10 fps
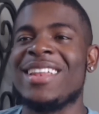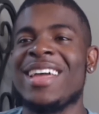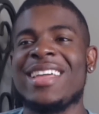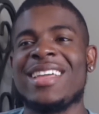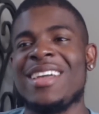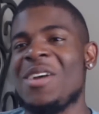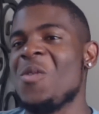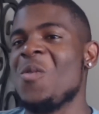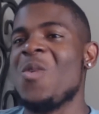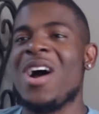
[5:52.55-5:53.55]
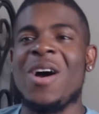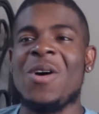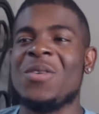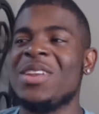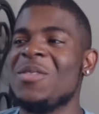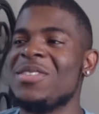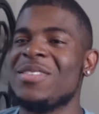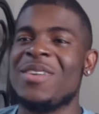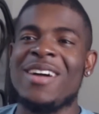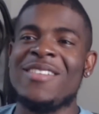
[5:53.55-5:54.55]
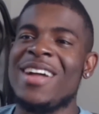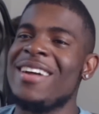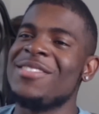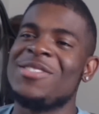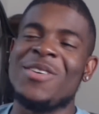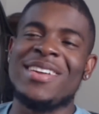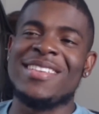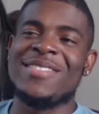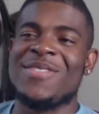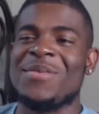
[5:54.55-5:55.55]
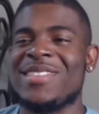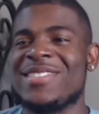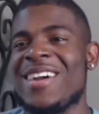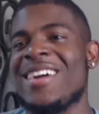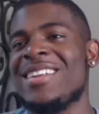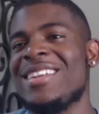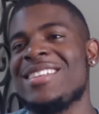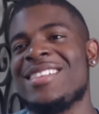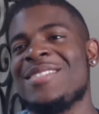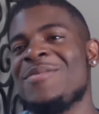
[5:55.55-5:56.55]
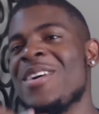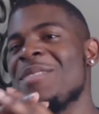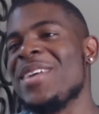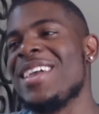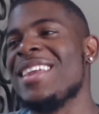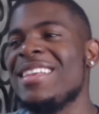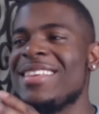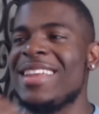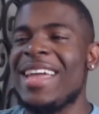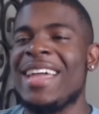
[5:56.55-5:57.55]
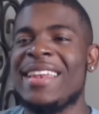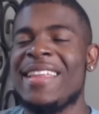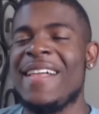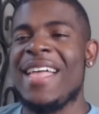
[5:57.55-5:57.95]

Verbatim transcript: Like, wow, it was a, I, I enjoyed this from the start, from the beginning to the end.